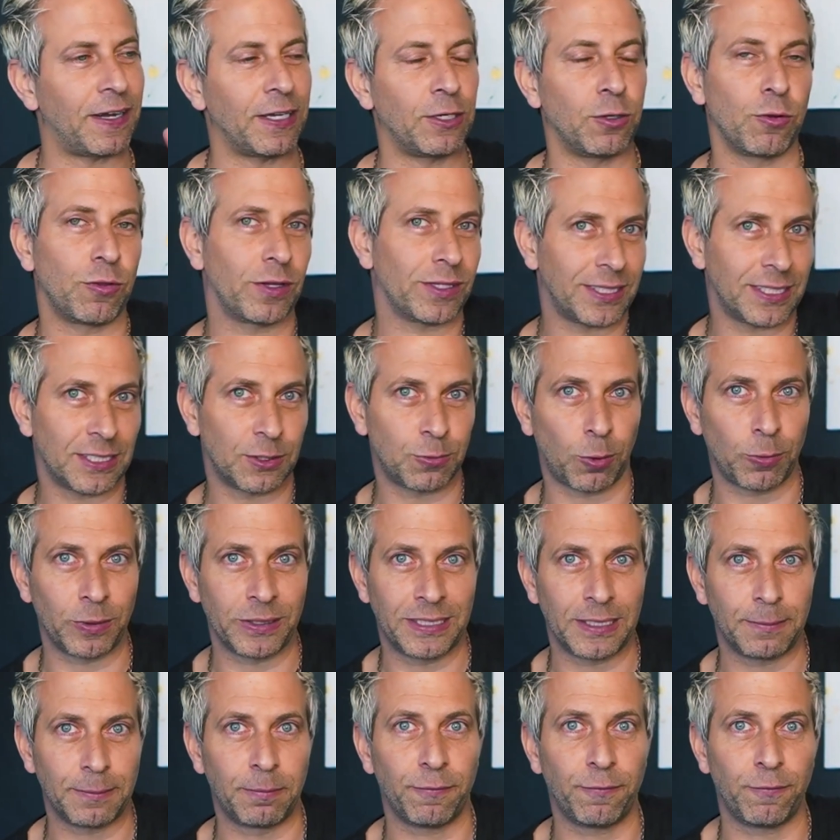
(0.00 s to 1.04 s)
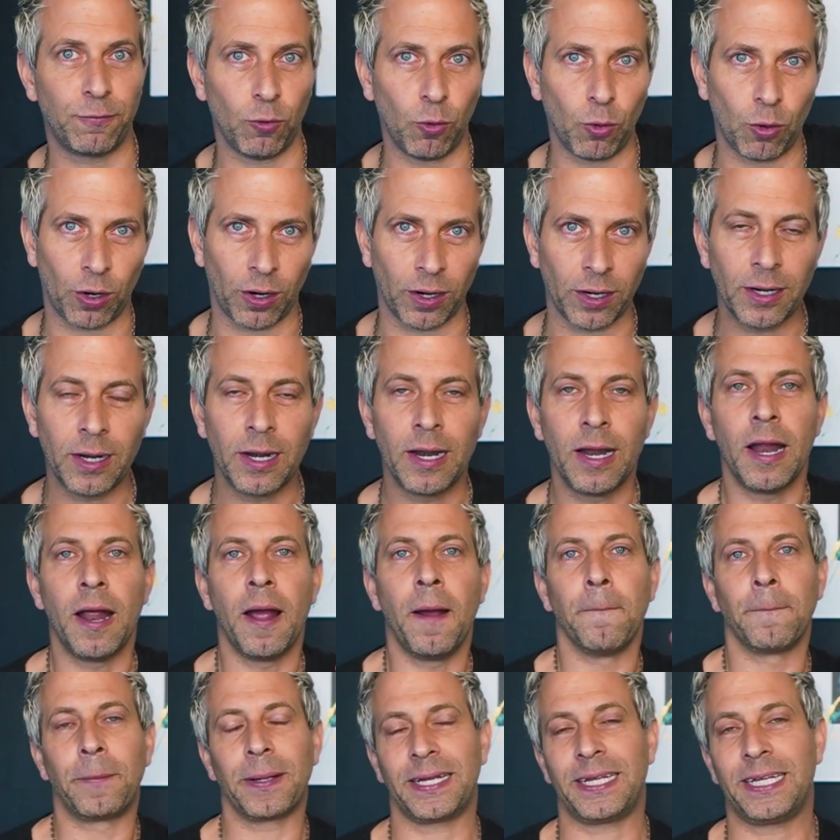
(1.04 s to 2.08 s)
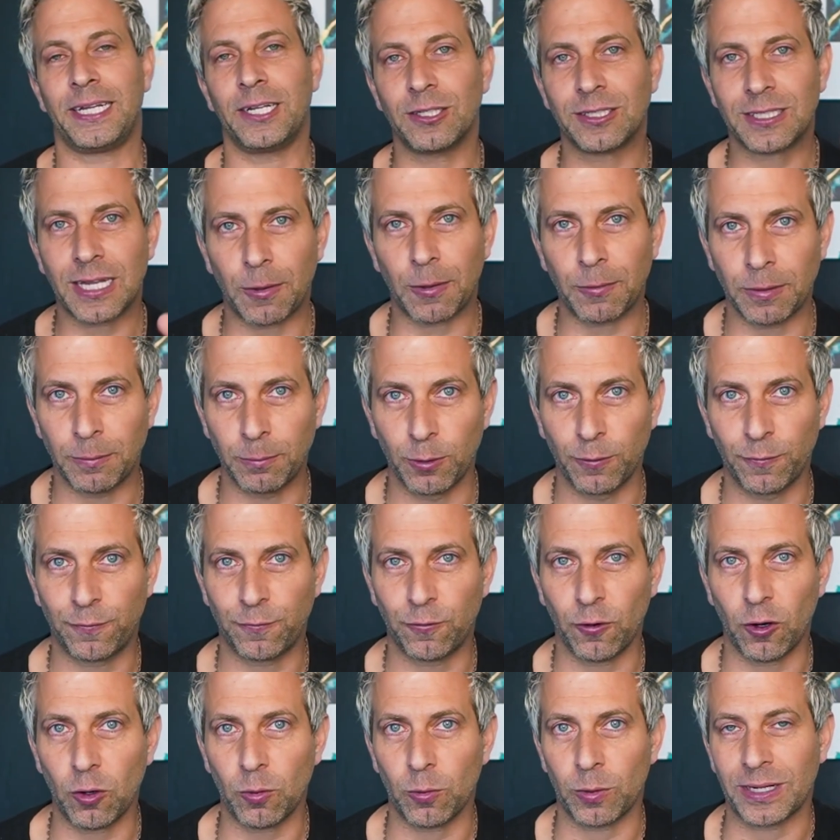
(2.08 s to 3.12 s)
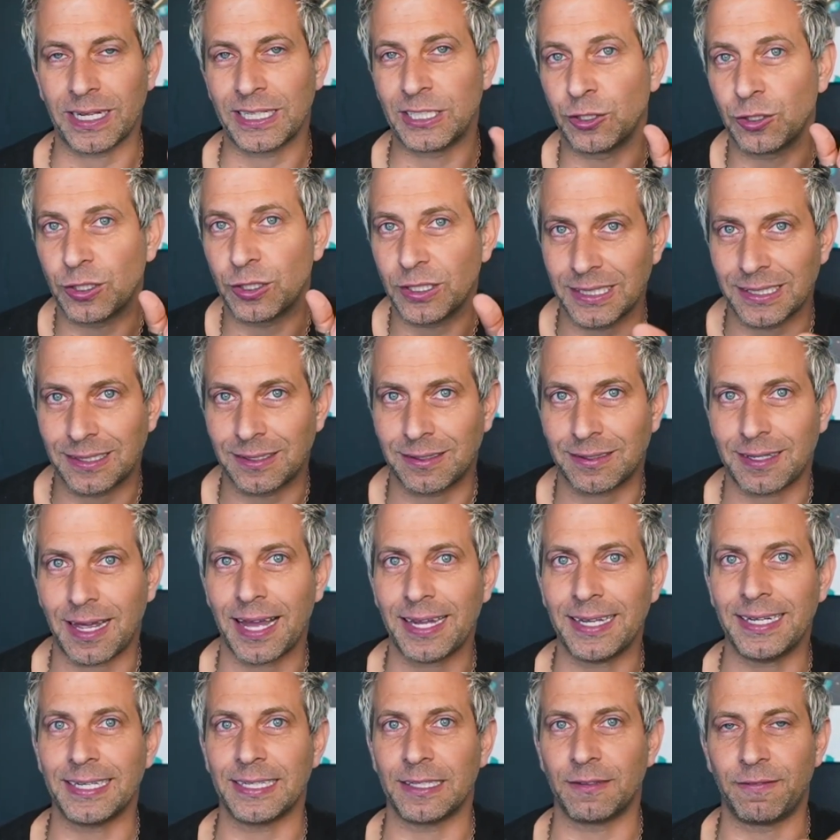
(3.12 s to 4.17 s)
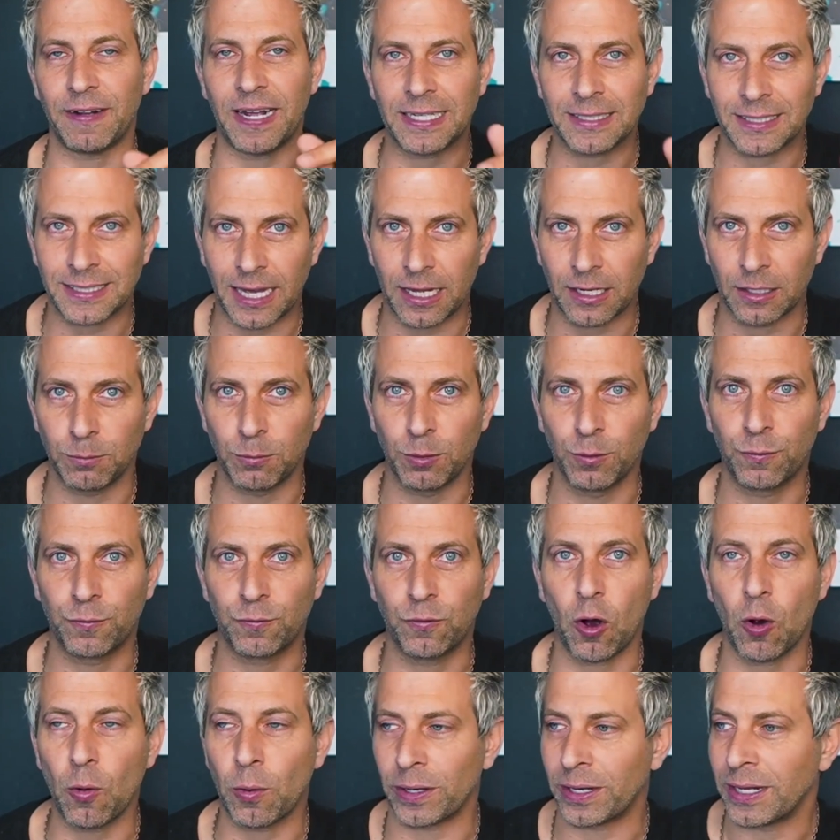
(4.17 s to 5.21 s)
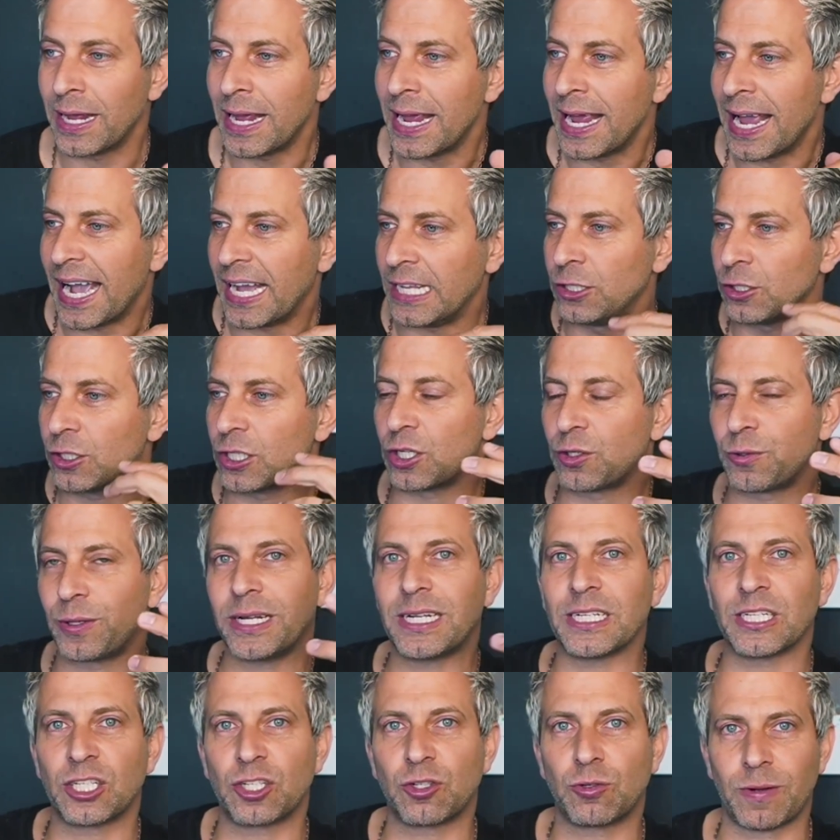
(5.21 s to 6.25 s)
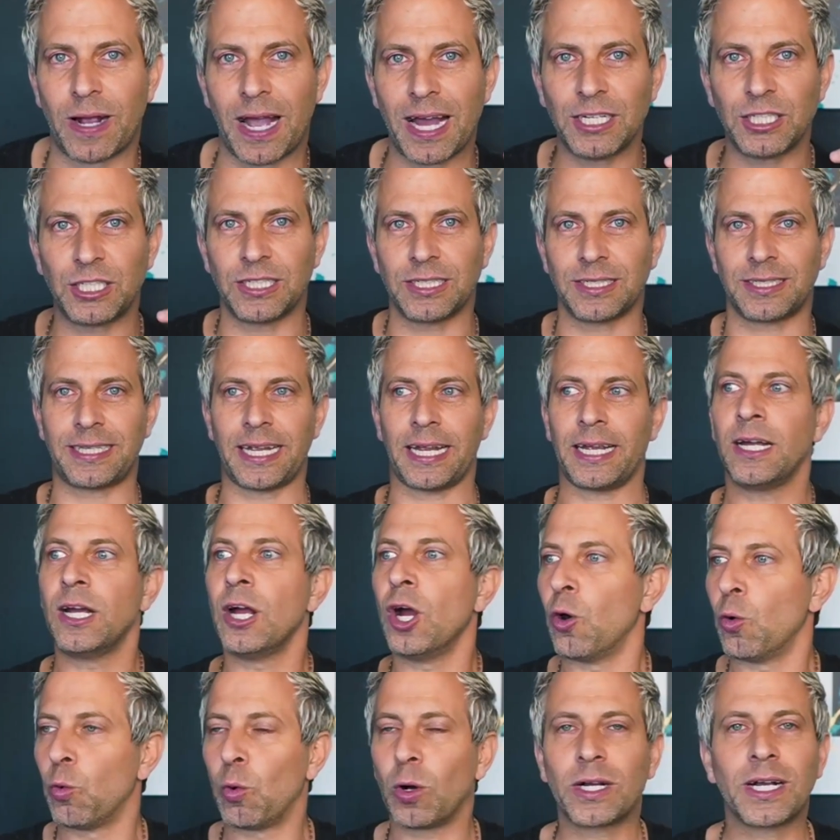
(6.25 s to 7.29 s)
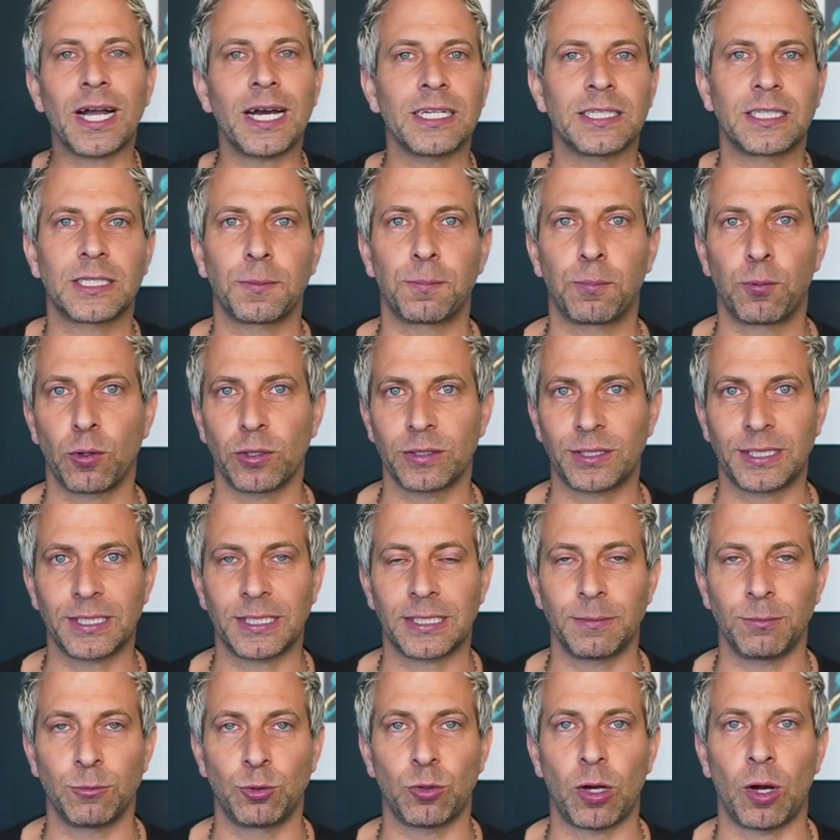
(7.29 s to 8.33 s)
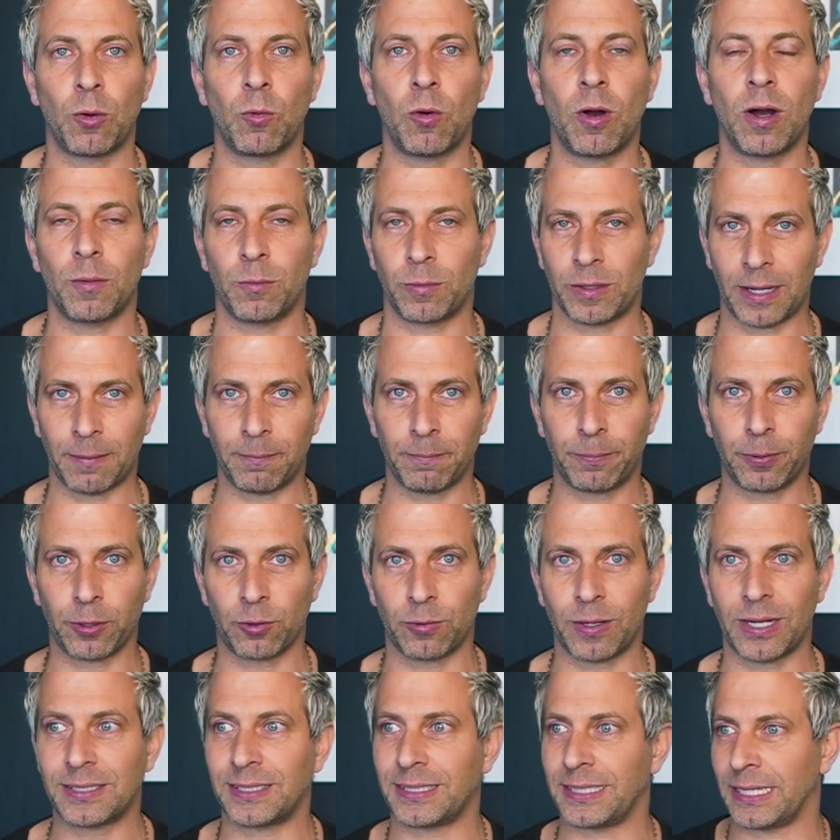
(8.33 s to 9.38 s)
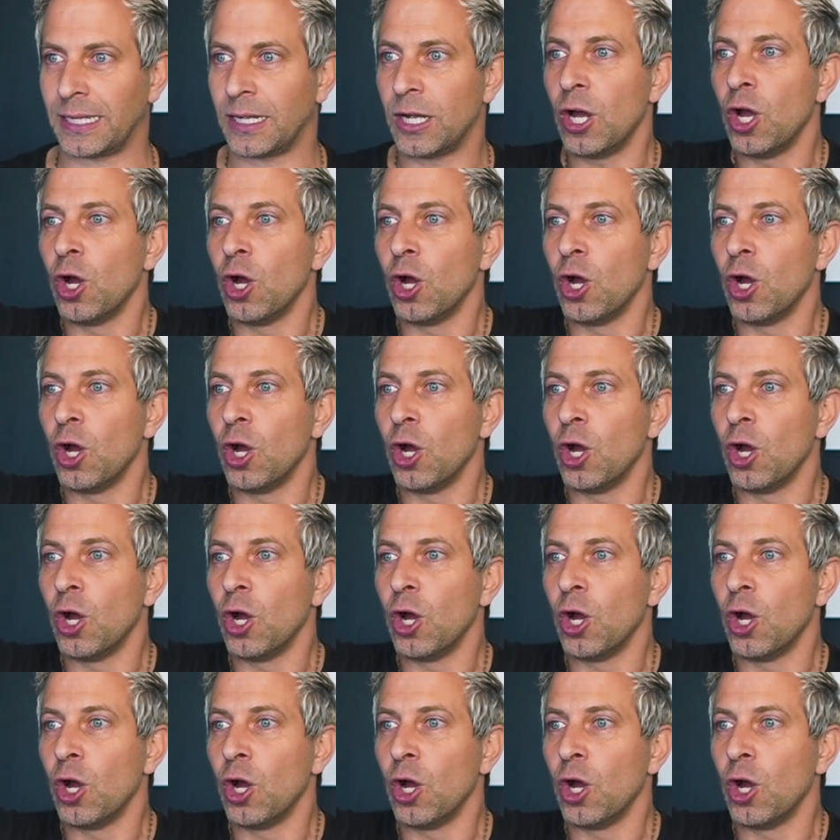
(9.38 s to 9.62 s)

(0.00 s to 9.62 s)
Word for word: I know this is what we did before, but here's how we move forward. And you could decide in advance how to move forward. And you could create a strategy to say, what kind of support system do I want when I'm progressing?